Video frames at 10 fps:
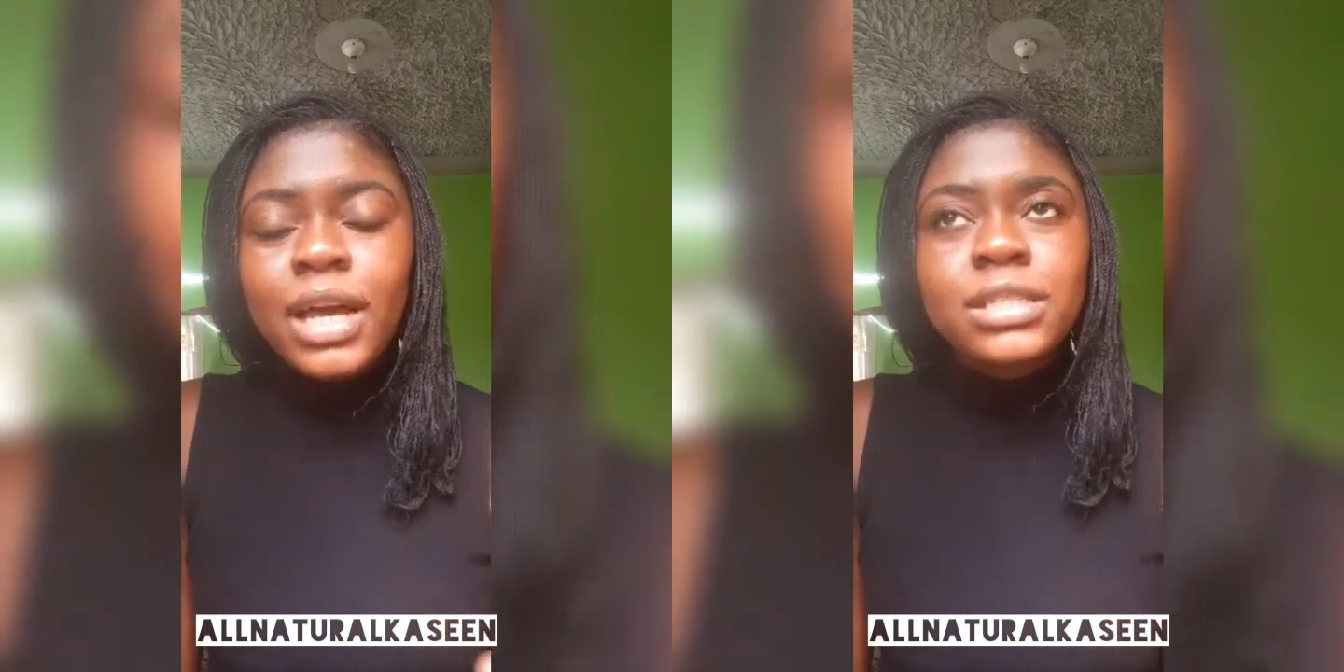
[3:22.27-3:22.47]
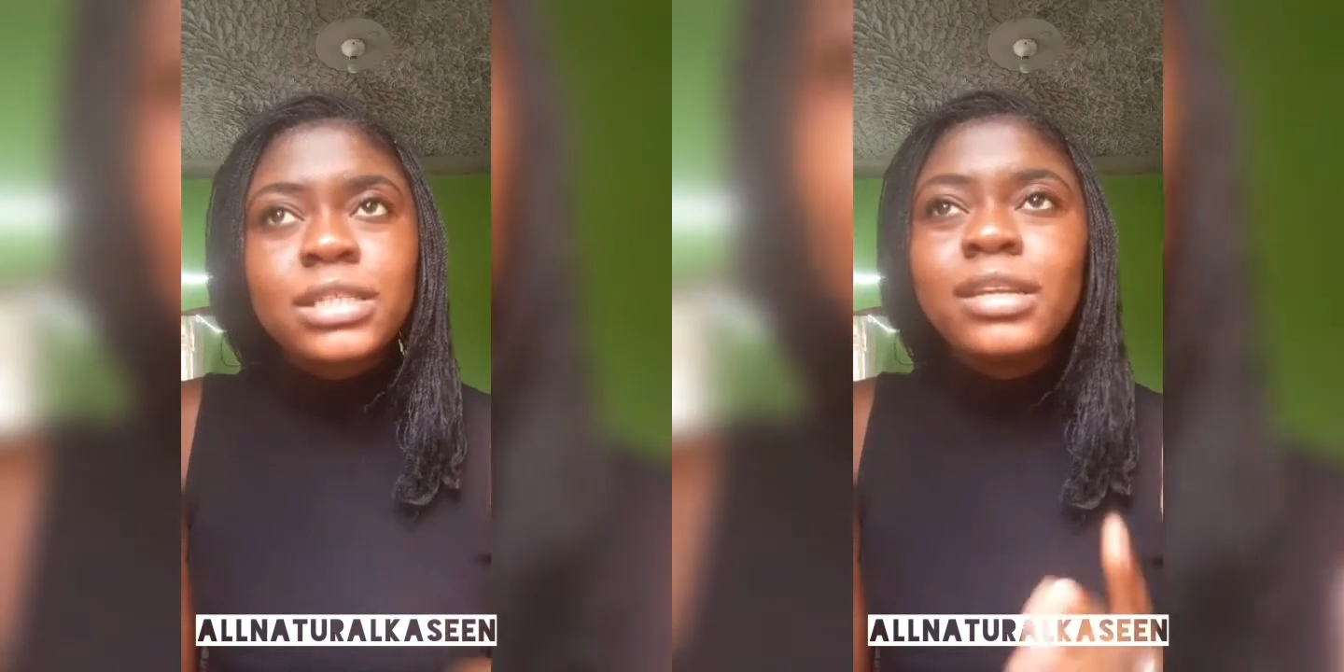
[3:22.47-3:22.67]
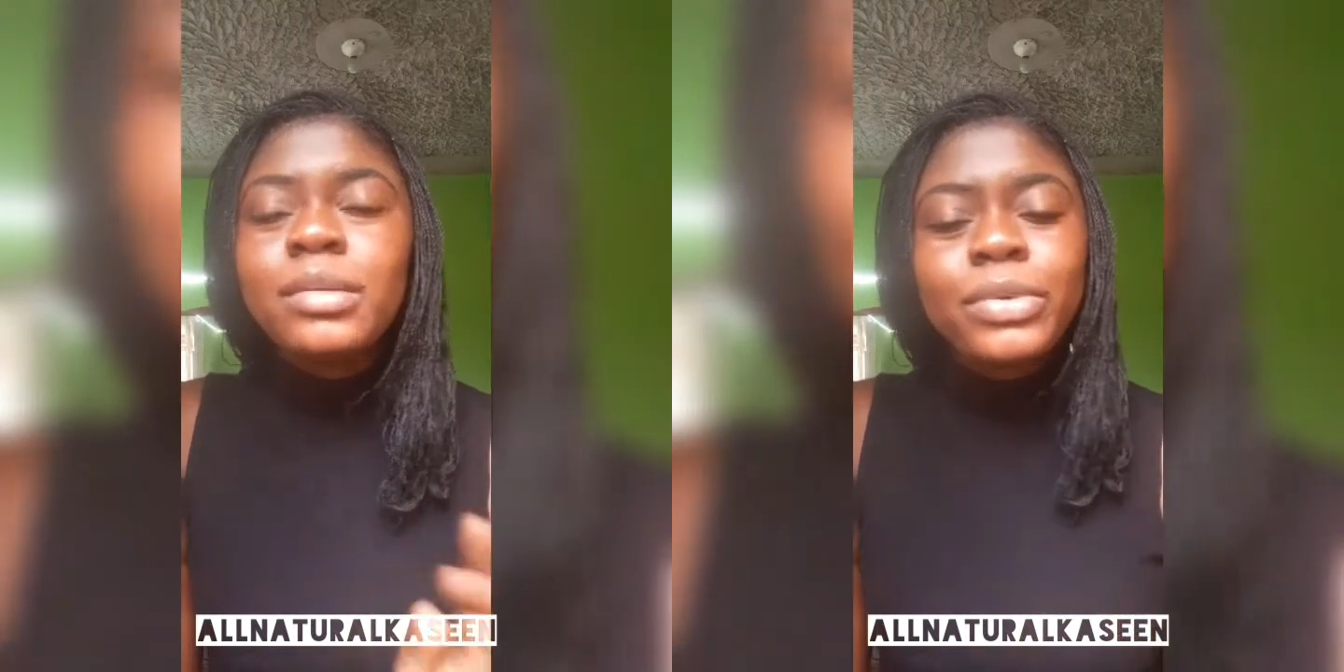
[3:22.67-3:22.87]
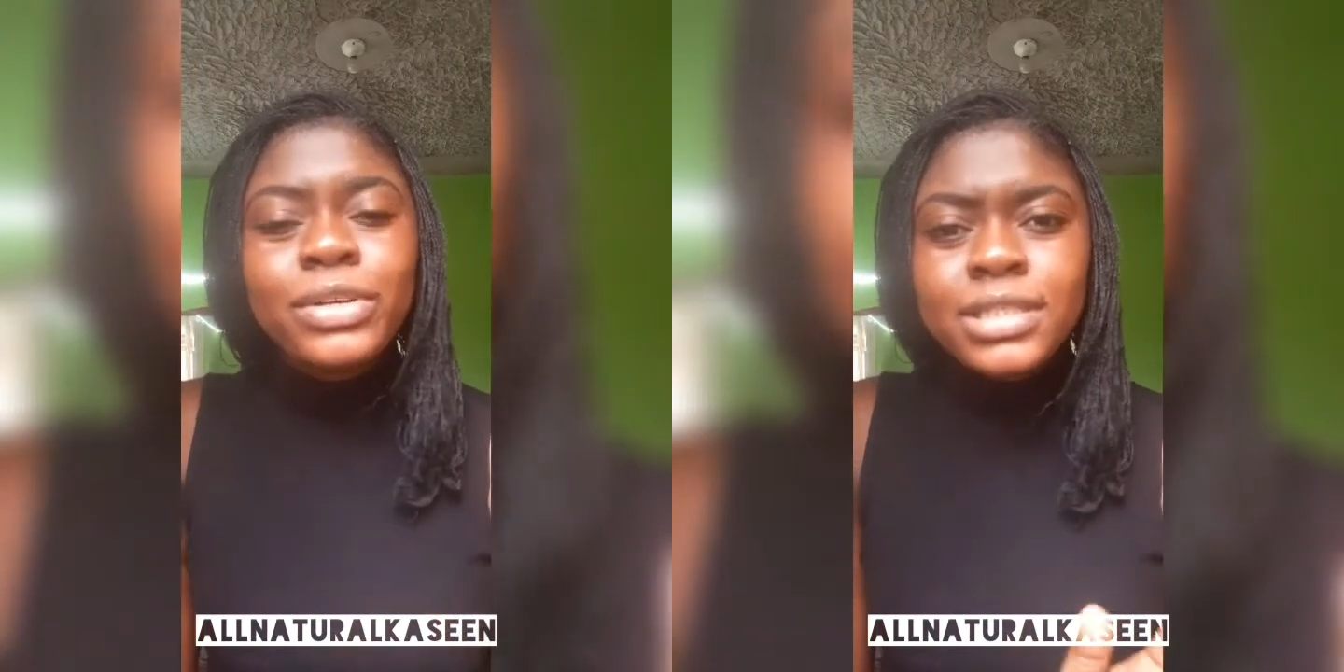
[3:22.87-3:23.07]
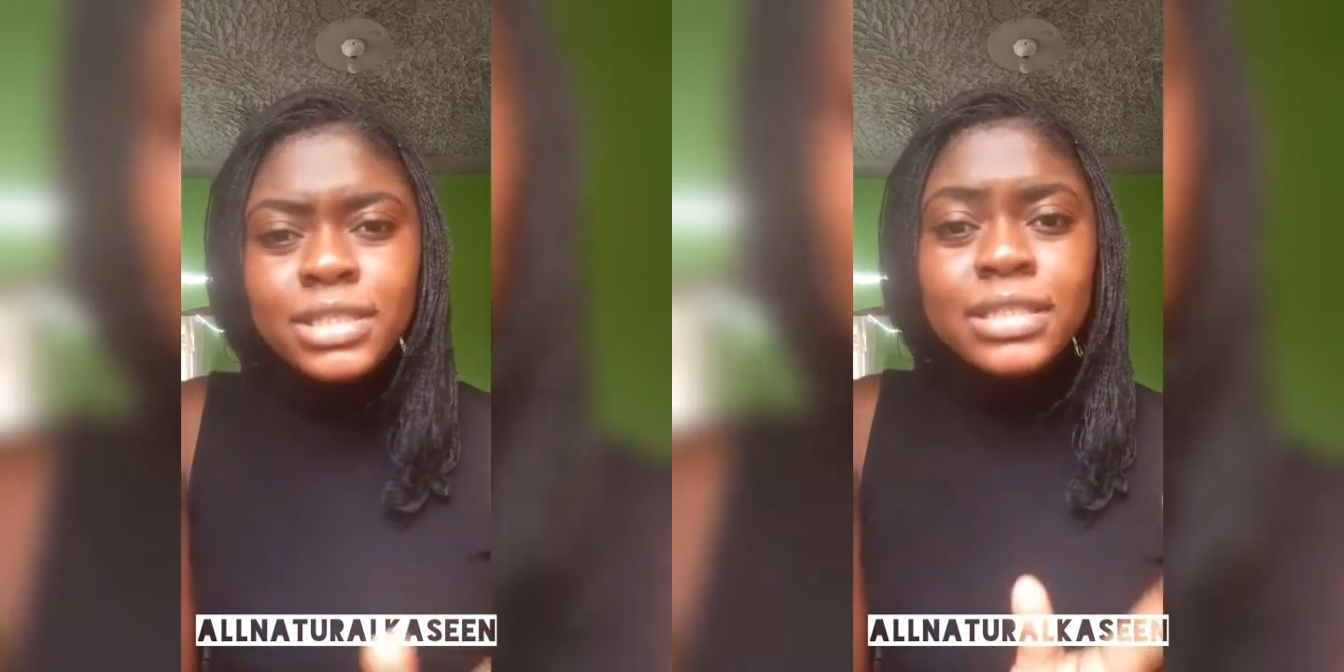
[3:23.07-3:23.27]
at any
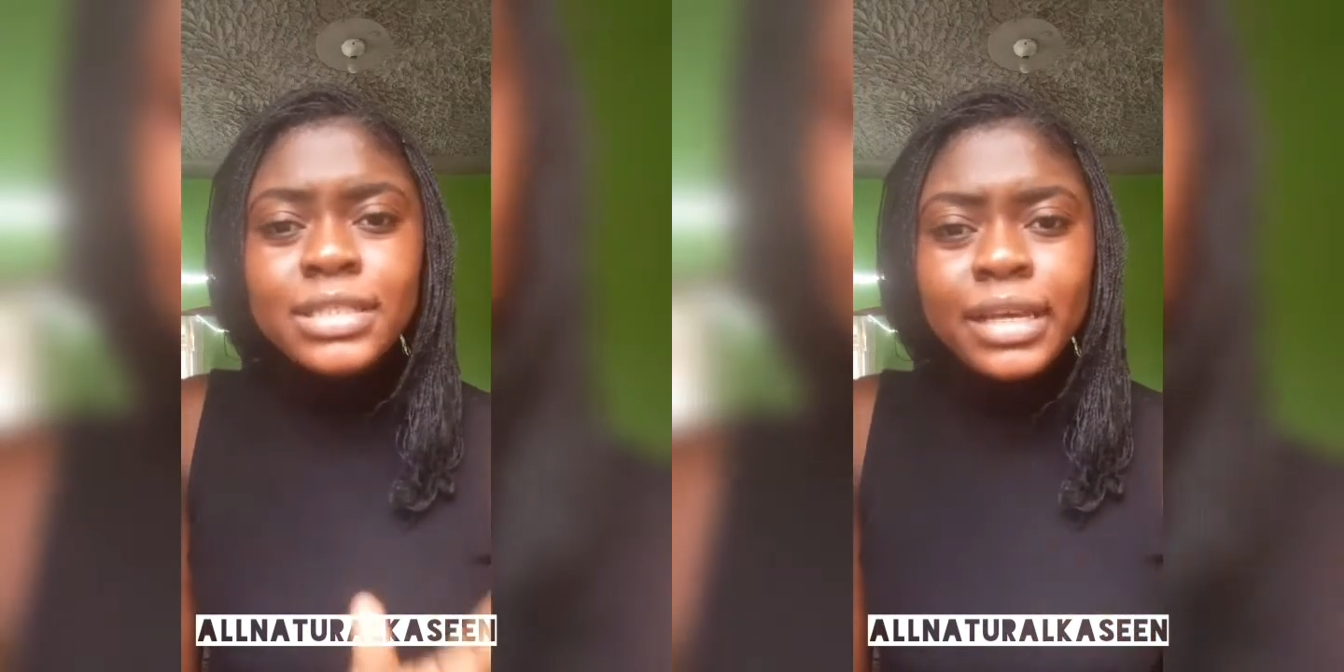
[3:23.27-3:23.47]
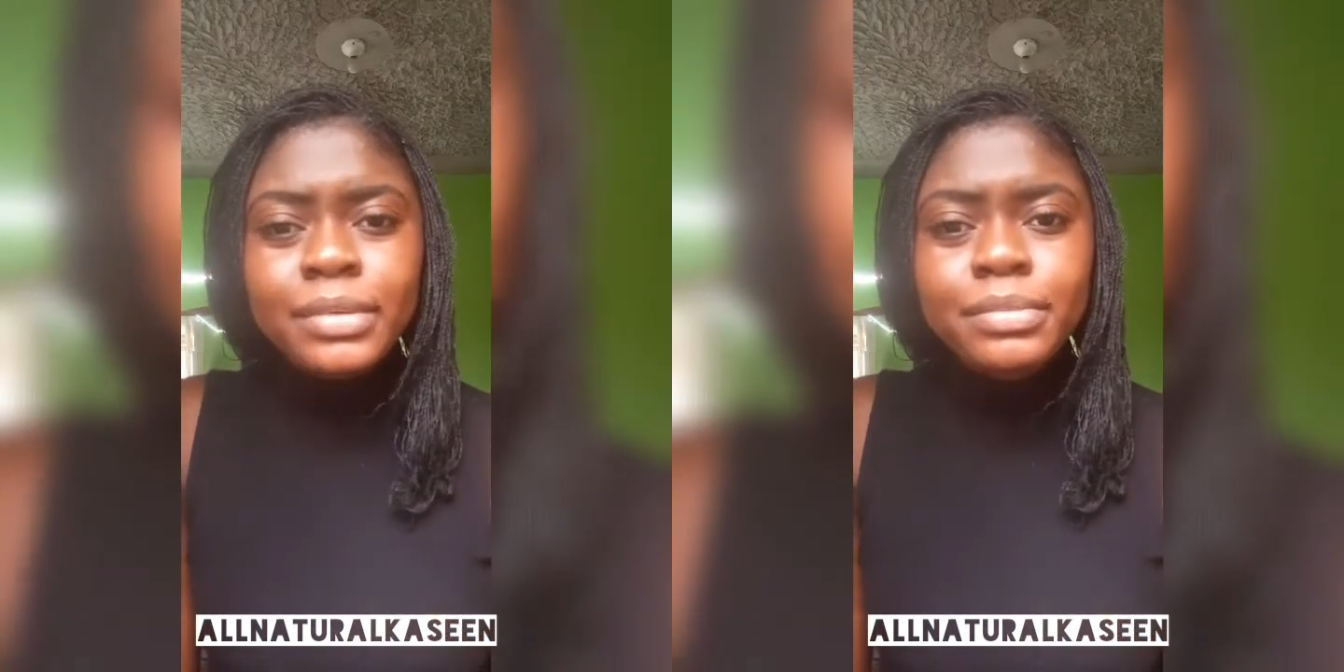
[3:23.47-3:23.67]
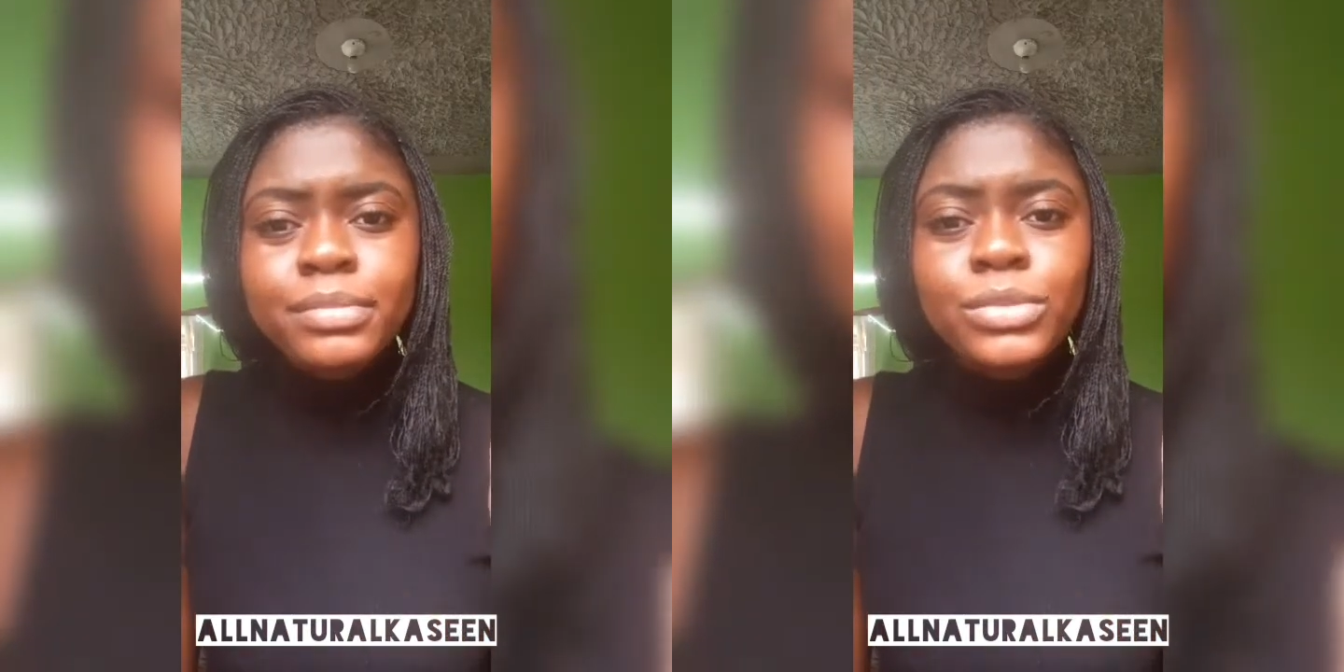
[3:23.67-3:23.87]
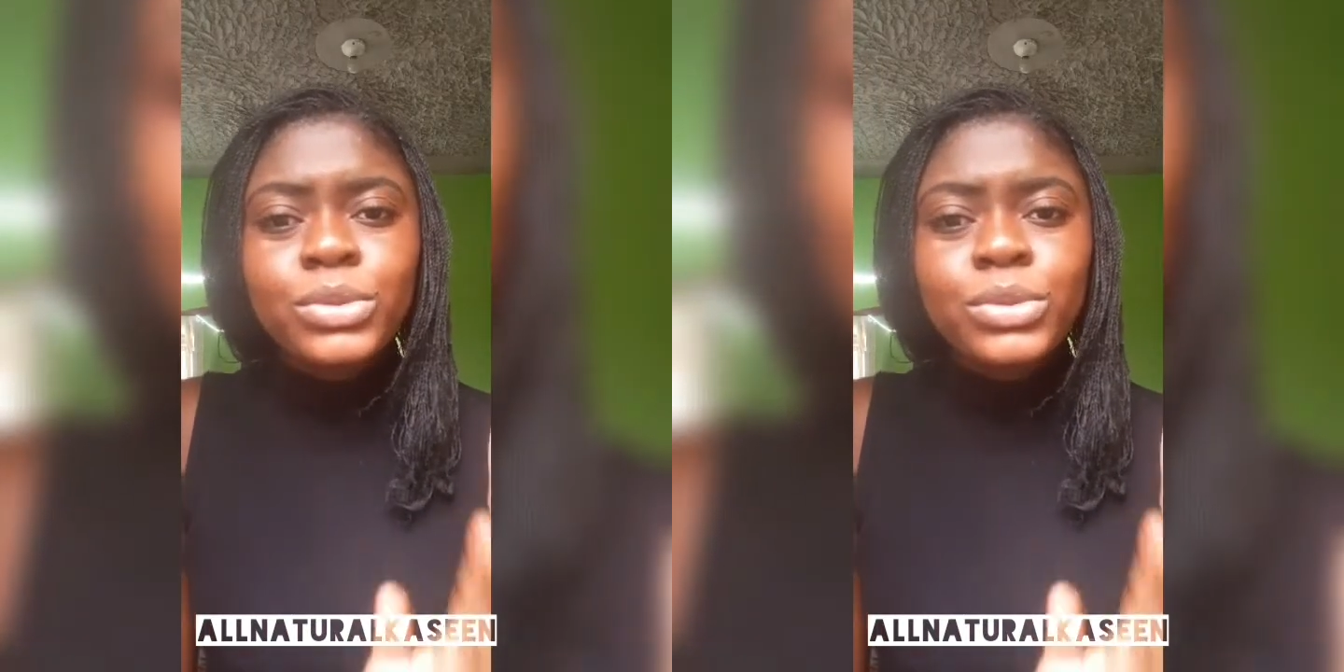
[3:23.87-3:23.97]
point in time,